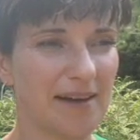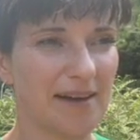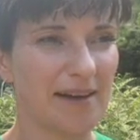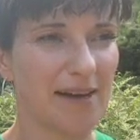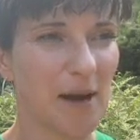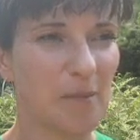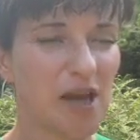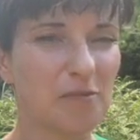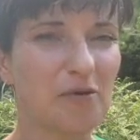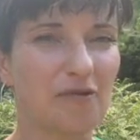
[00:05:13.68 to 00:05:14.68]
Yeah, and
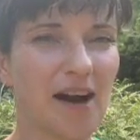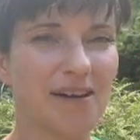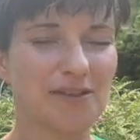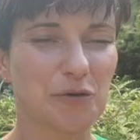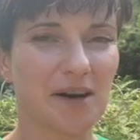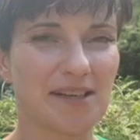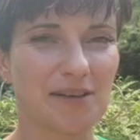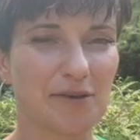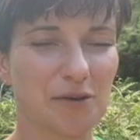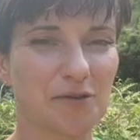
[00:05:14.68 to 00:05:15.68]
people find it's quite
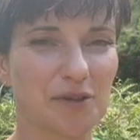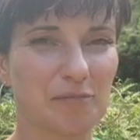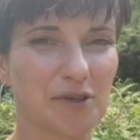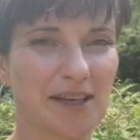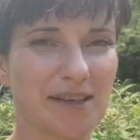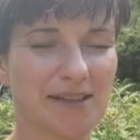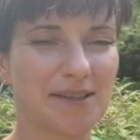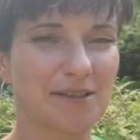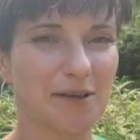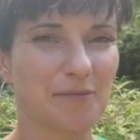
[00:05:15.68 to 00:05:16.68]
difficult to predict in
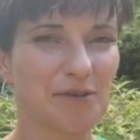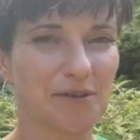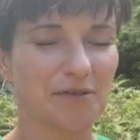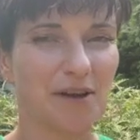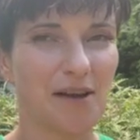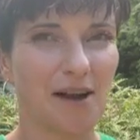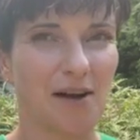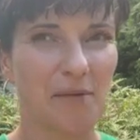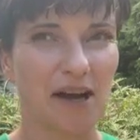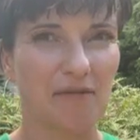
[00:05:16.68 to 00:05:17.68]
terms of,
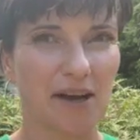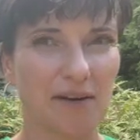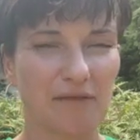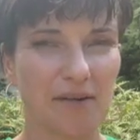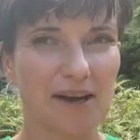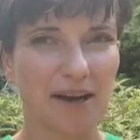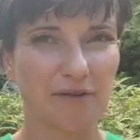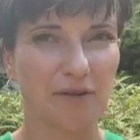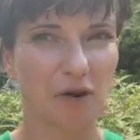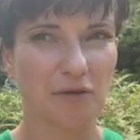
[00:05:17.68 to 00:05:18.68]
we have kind of very kind of
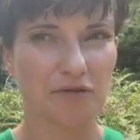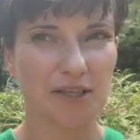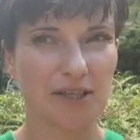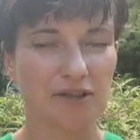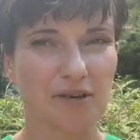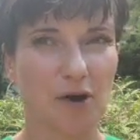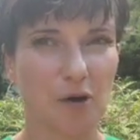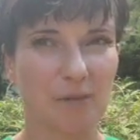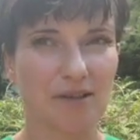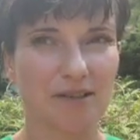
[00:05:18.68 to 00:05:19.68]
contradictory
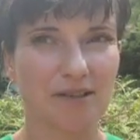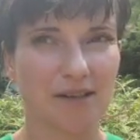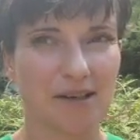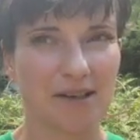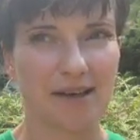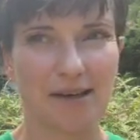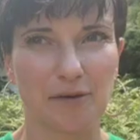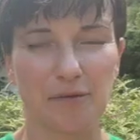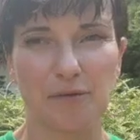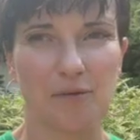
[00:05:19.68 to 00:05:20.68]
hobbies. Like
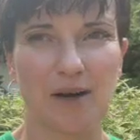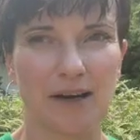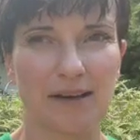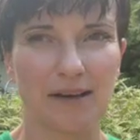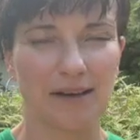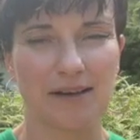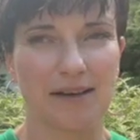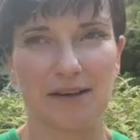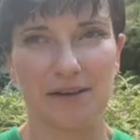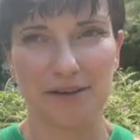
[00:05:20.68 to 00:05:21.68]
we might like,
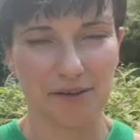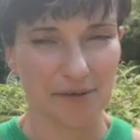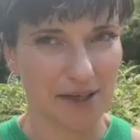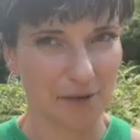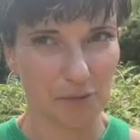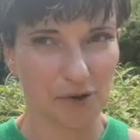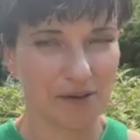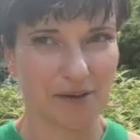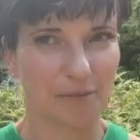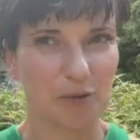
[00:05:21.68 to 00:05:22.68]
I don't know,
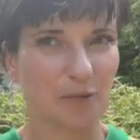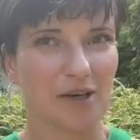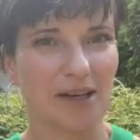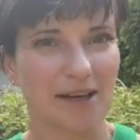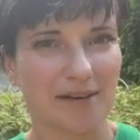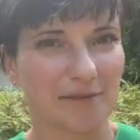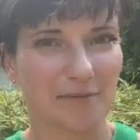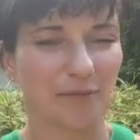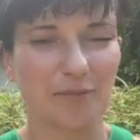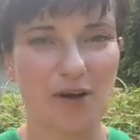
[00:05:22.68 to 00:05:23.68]
needlework, but we like
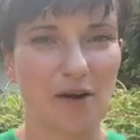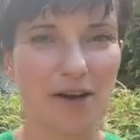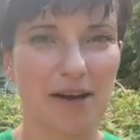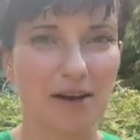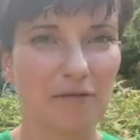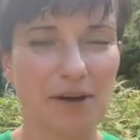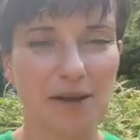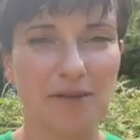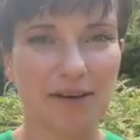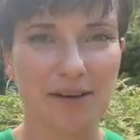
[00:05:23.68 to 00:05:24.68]
going out
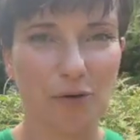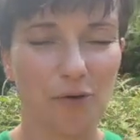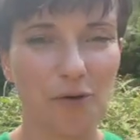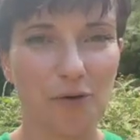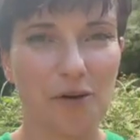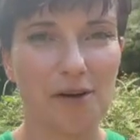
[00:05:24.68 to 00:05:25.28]
raving, or